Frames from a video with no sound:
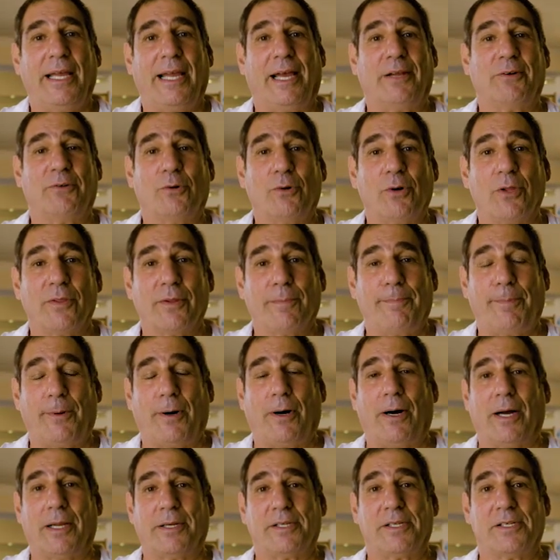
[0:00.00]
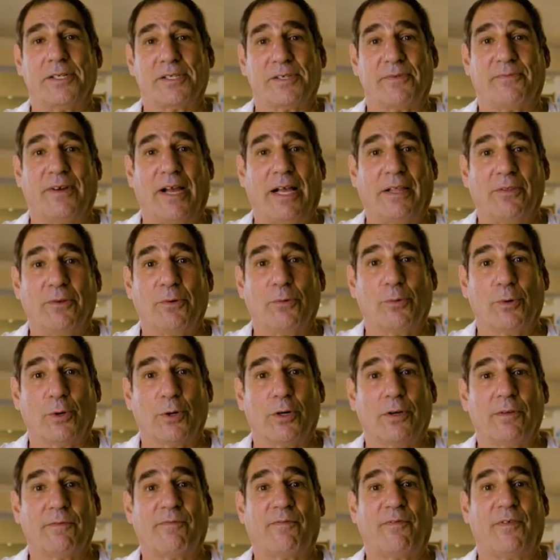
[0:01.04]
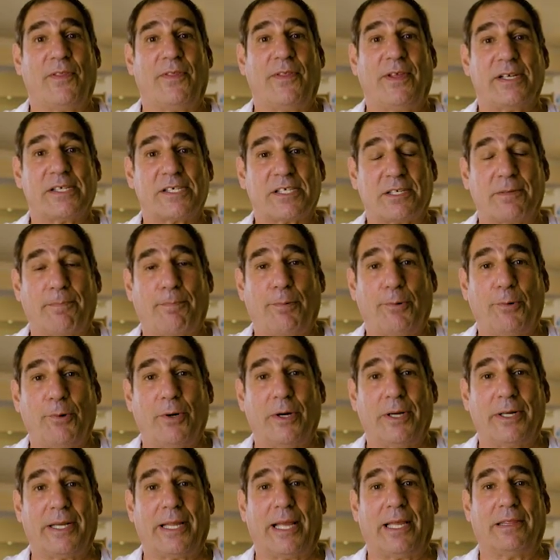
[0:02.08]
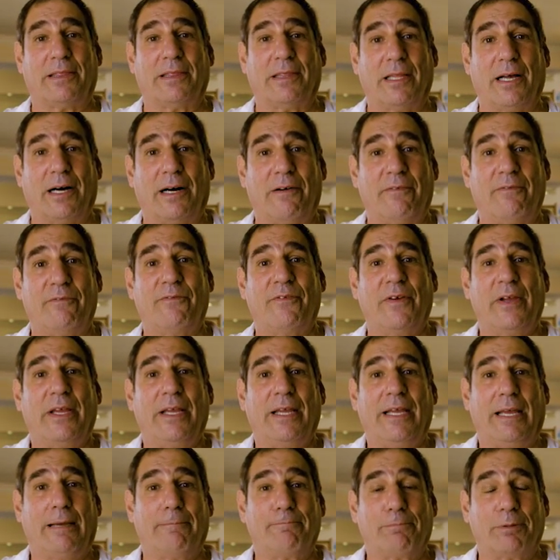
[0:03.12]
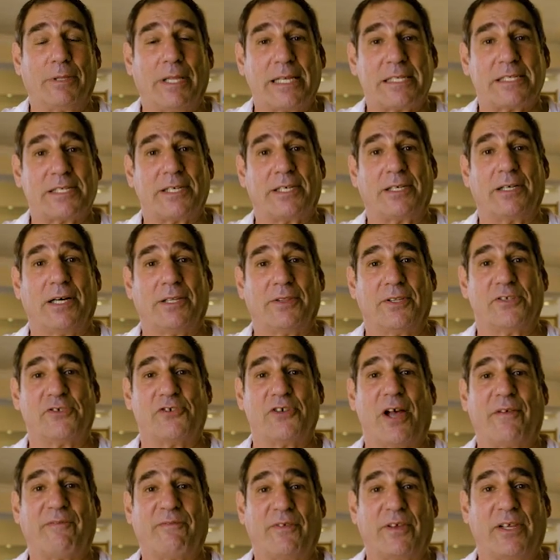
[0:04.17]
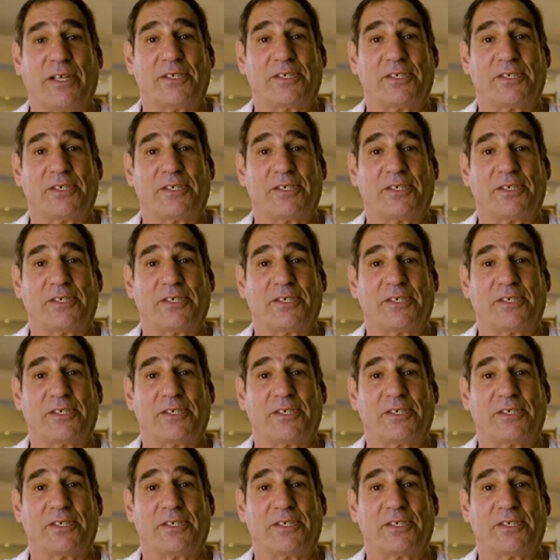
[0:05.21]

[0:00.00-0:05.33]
and all the partners around the world for their support and love and blessing on the Jaffa